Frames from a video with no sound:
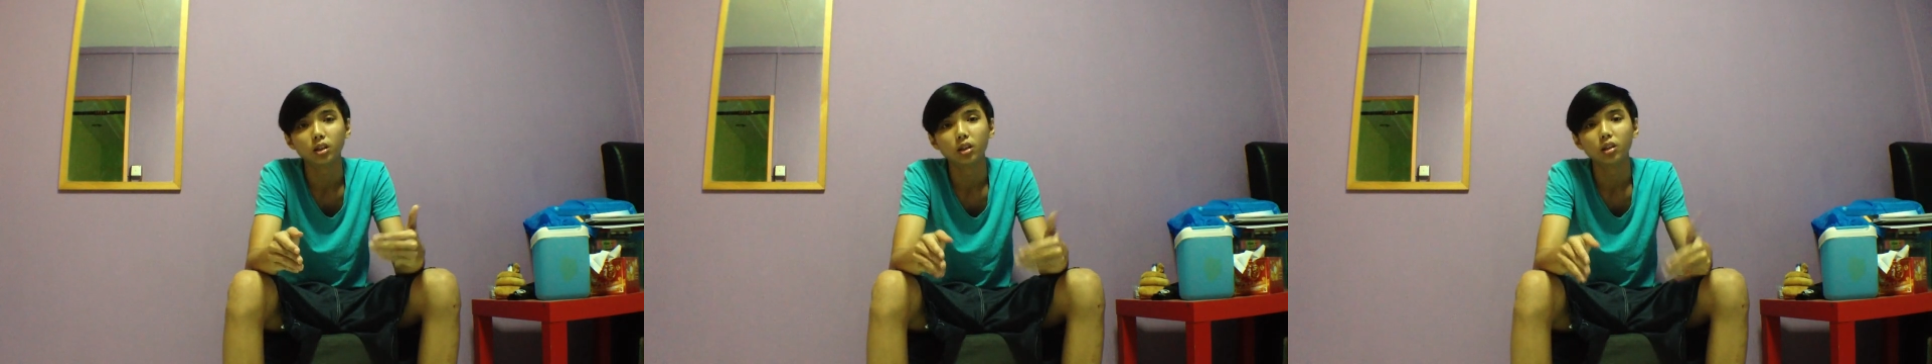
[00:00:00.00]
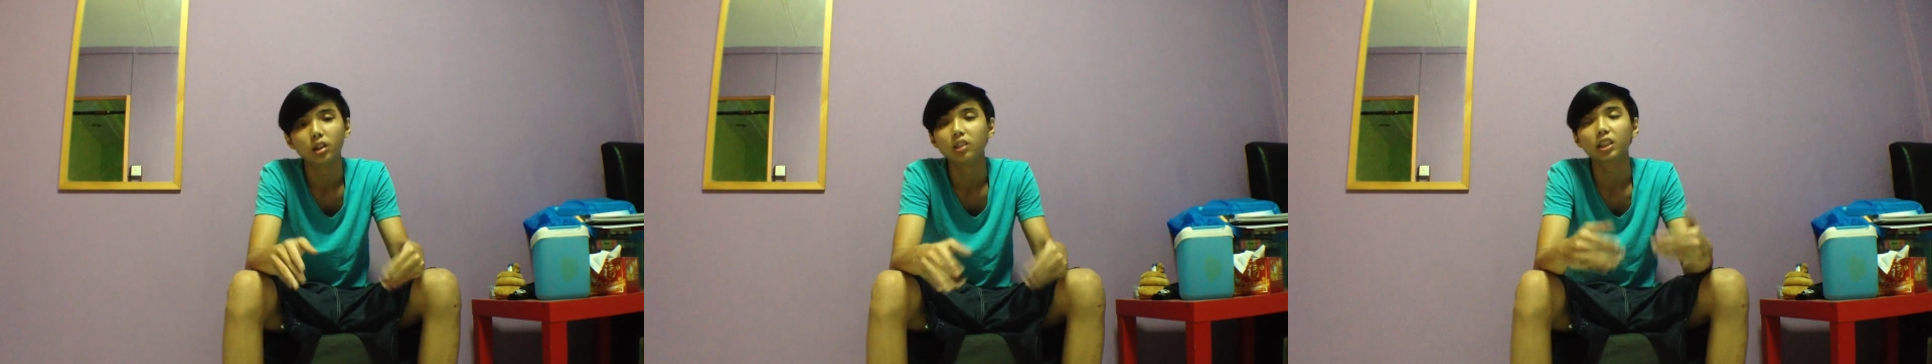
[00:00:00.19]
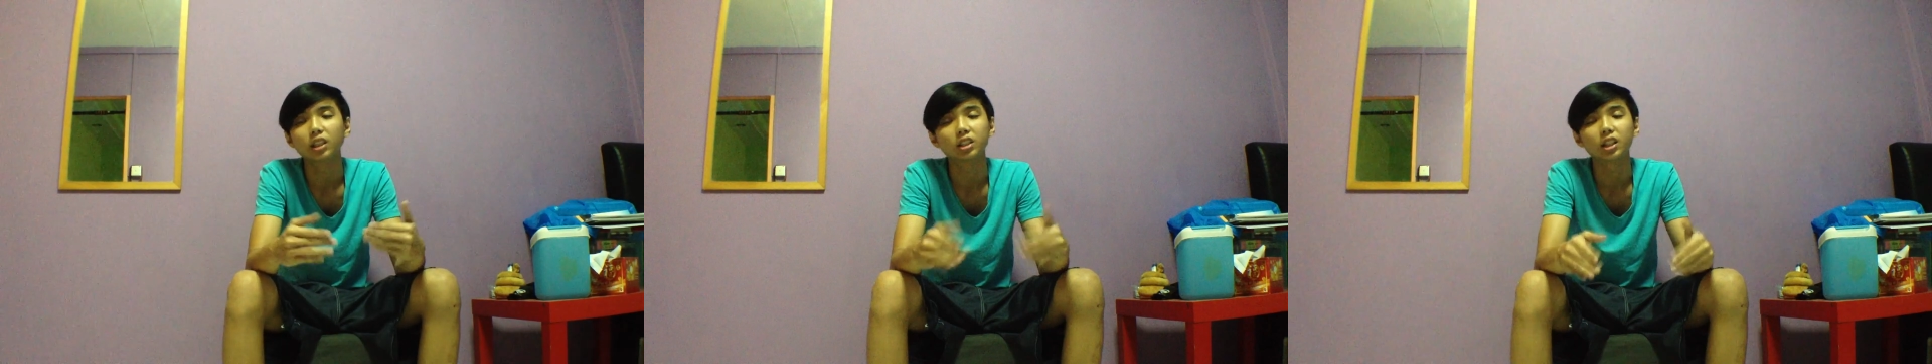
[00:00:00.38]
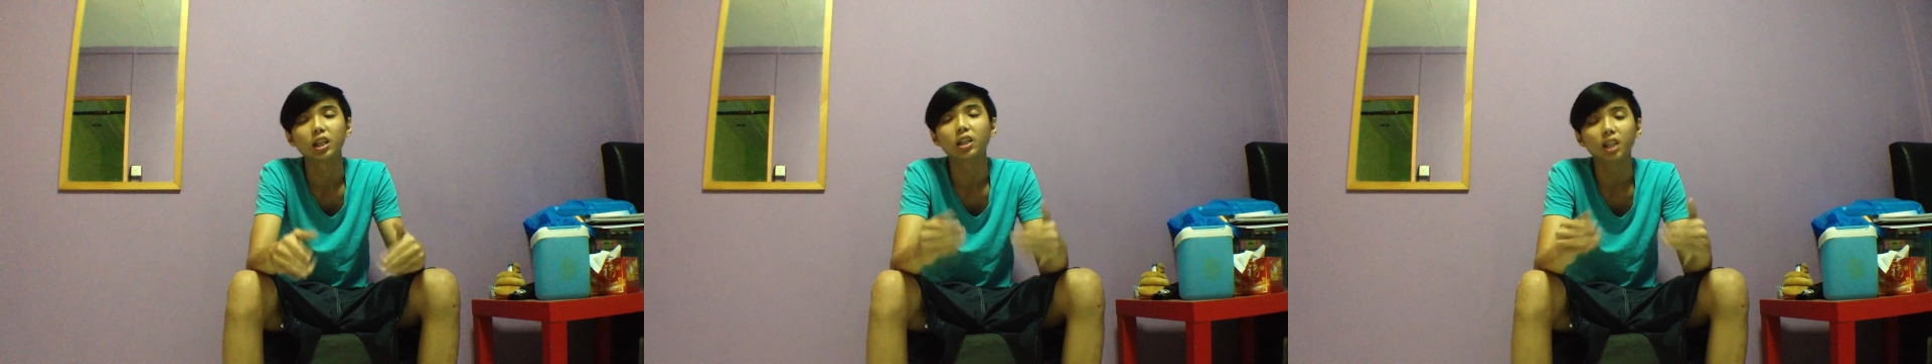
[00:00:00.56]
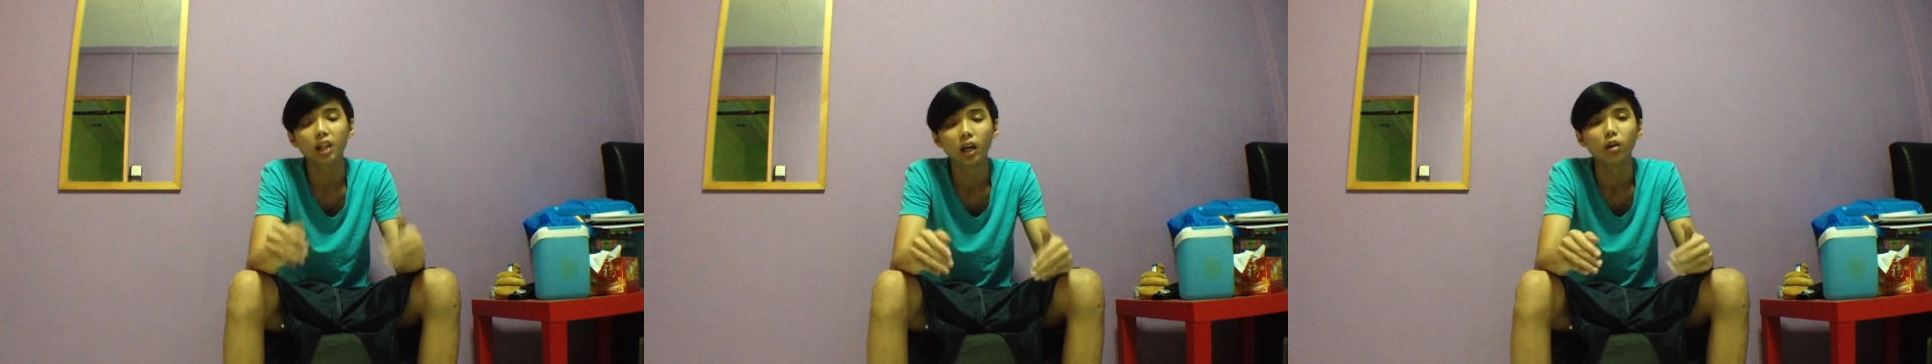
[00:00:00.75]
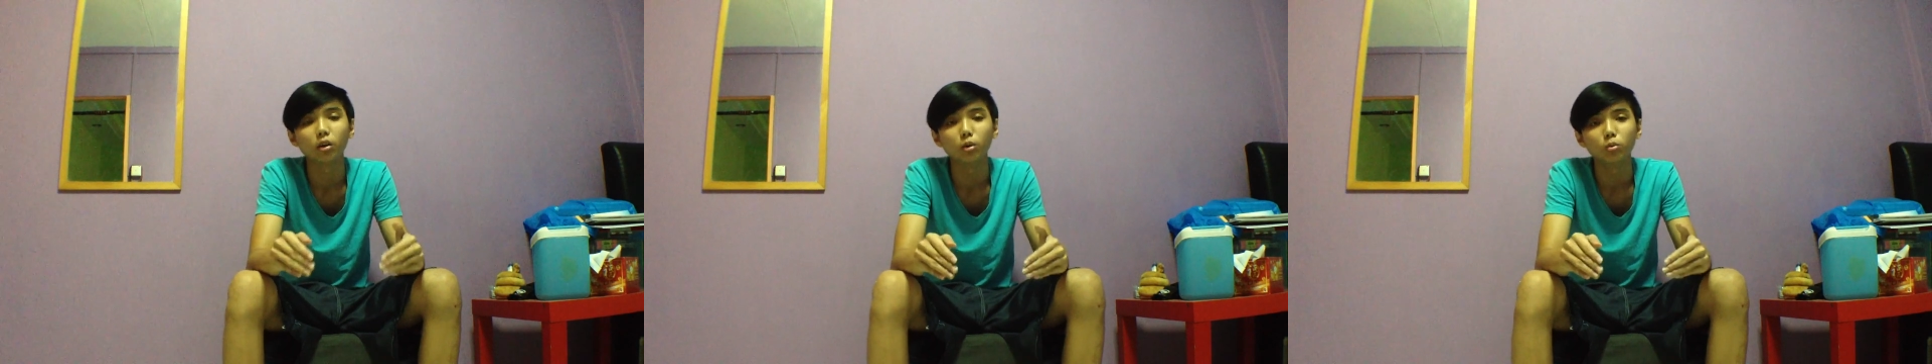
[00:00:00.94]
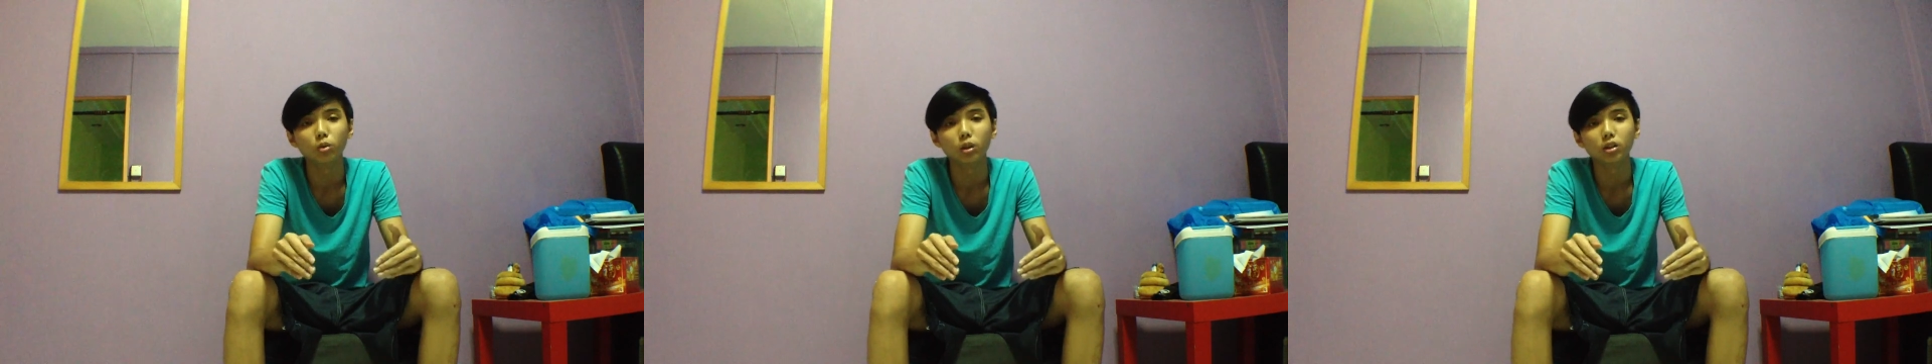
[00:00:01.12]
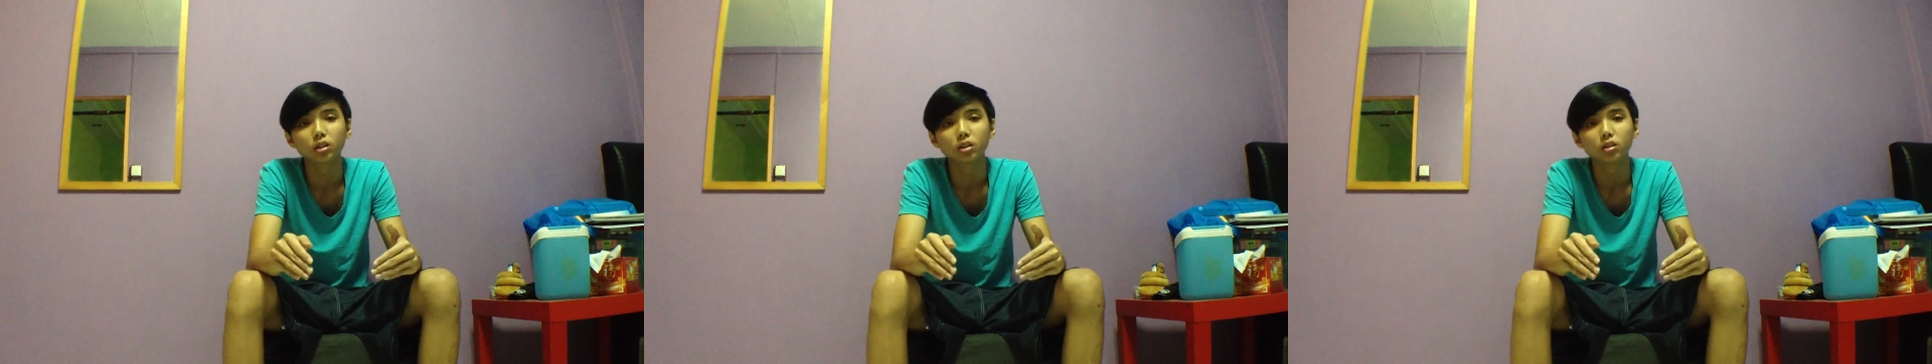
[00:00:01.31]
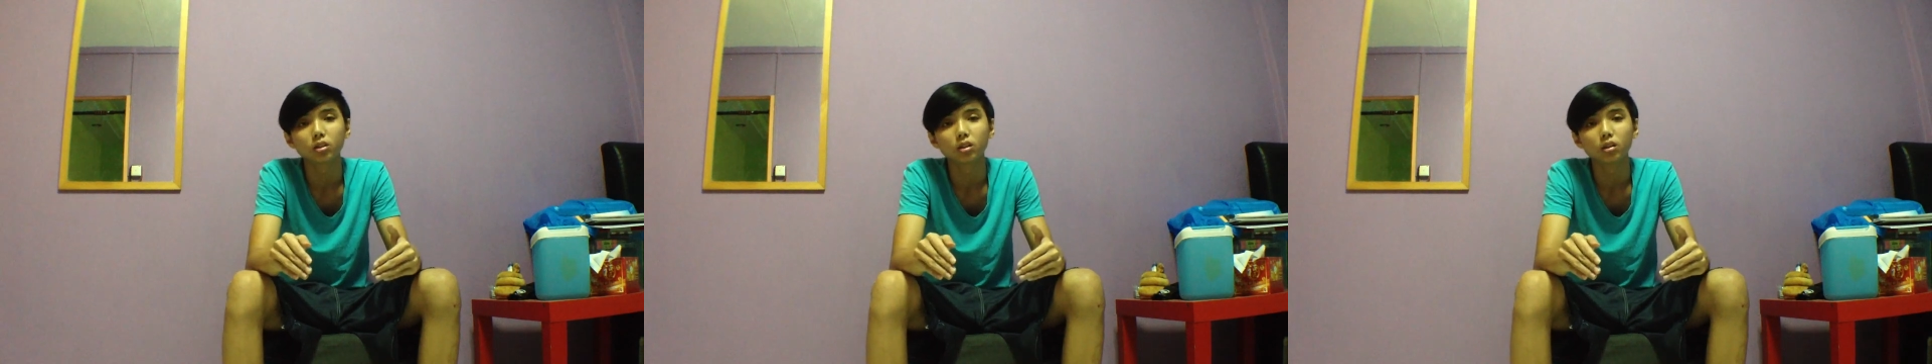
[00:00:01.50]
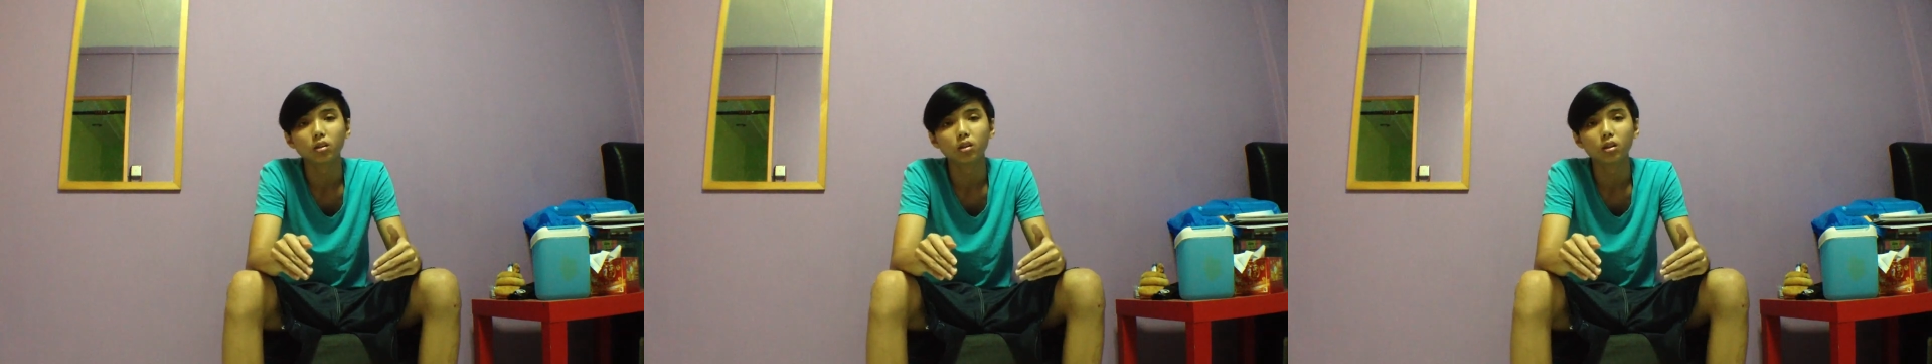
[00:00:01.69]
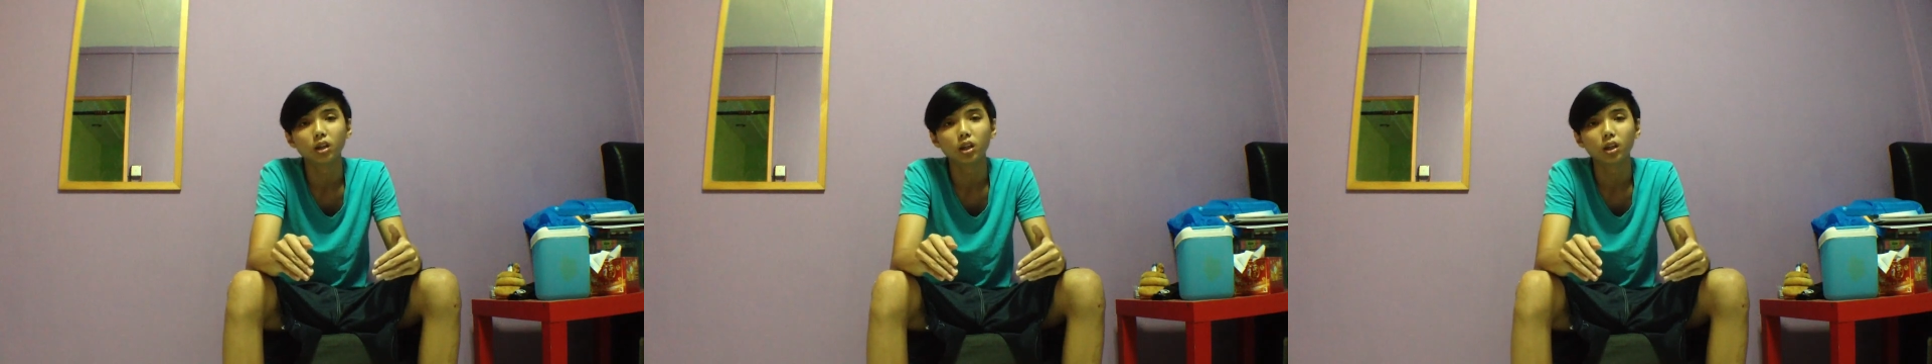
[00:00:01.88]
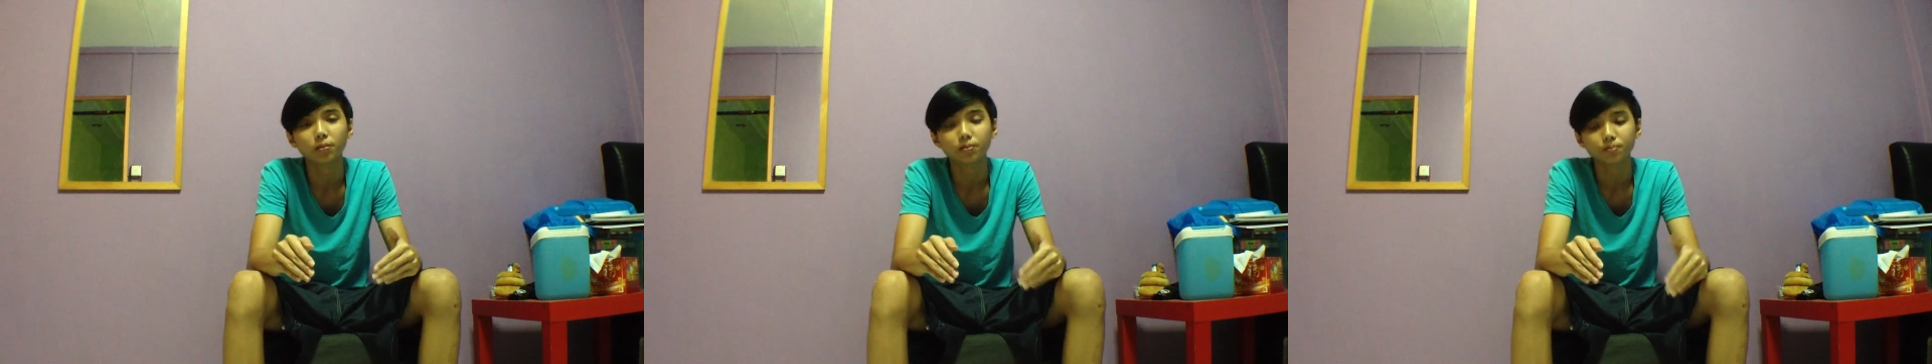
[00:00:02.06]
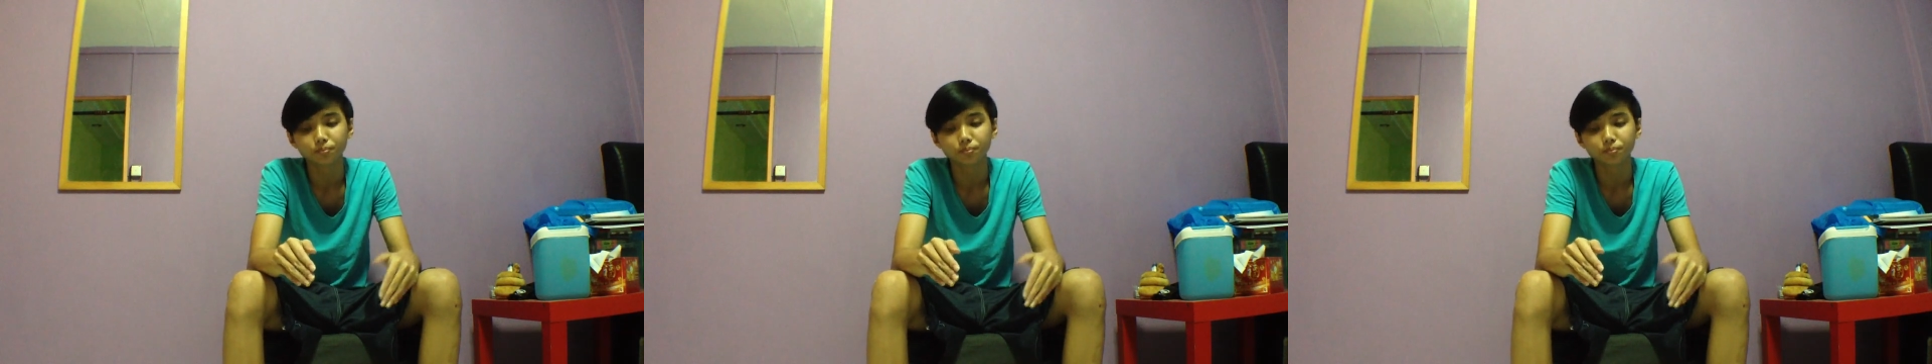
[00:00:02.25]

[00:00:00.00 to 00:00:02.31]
That's exactly how it works. Okay?